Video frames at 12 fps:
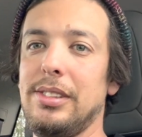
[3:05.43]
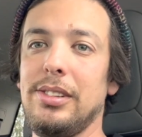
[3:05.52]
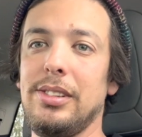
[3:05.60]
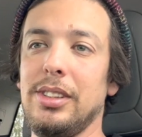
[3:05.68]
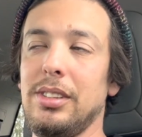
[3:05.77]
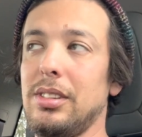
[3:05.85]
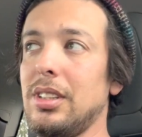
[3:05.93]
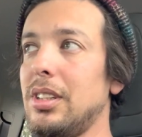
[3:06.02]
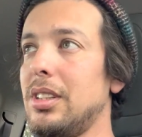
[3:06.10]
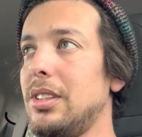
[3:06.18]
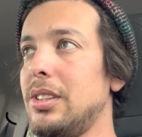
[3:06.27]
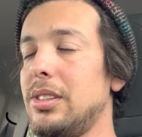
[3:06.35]
just
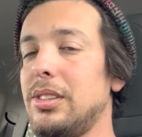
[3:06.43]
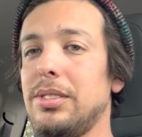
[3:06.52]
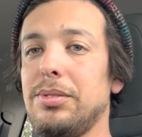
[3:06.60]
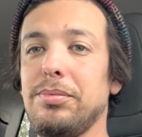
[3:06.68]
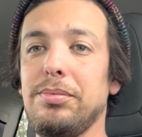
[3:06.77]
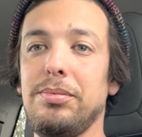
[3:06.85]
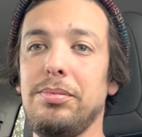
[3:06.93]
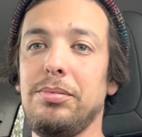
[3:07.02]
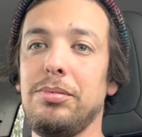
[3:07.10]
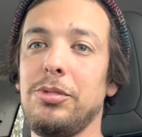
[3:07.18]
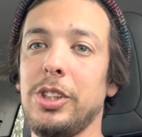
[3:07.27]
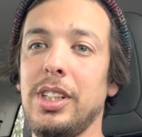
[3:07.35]

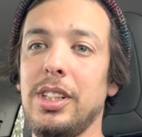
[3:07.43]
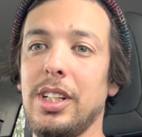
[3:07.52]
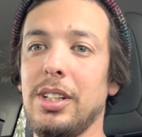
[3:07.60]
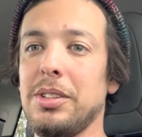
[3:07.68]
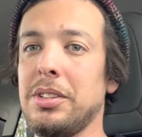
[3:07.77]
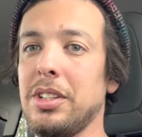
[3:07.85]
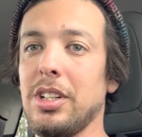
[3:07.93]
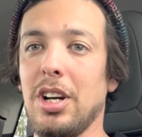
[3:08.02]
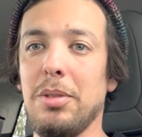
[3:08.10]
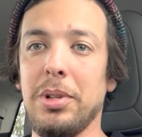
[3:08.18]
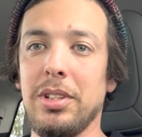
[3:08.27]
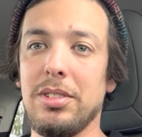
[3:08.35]
write down in the
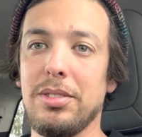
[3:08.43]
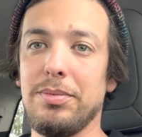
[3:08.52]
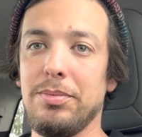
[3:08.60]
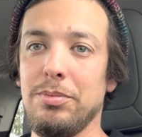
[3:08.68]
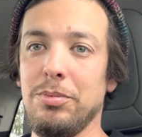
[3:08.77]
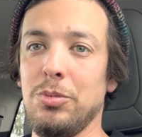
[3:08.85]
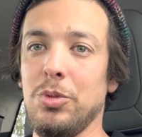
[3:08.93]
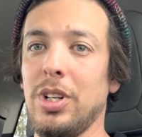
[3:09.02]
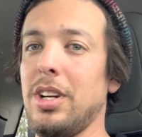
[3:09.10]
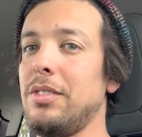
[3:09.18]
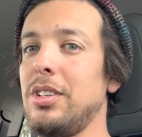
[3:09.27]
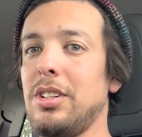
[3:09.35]
comments
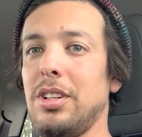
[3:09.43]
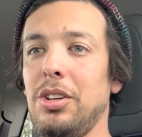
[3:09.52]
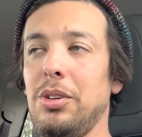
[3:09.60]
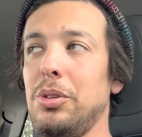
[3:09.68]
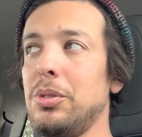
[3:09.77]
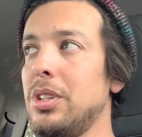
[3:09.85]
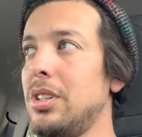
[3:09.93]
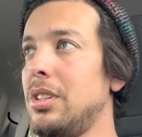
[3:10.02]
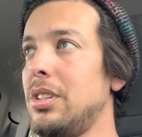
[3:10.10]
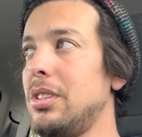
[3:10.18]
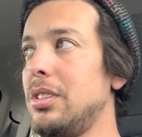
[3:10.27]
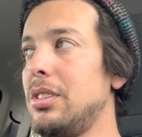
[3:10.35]
whatever
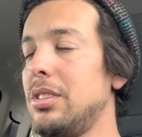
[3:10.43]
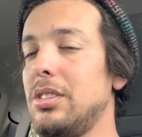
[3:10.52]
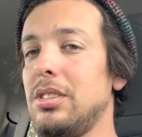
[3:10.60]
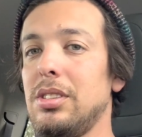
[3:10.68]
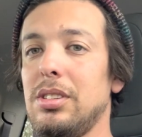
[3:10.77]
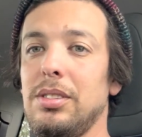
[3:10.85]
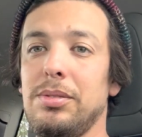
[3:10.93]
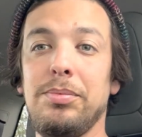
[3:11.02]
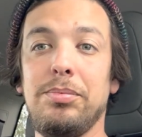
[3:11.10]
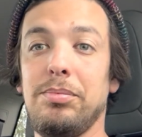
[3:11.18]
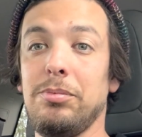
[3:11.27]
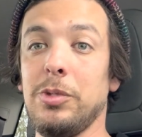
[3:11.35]
you
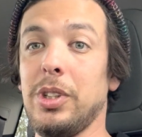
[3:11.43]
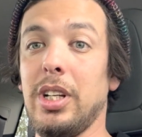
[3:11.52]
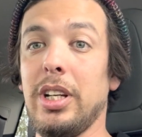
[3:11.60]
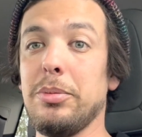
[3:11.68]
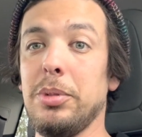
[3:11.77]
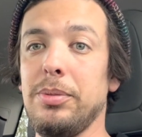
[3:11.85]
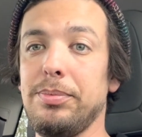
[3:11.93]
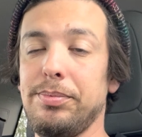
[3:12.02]
want to ask me.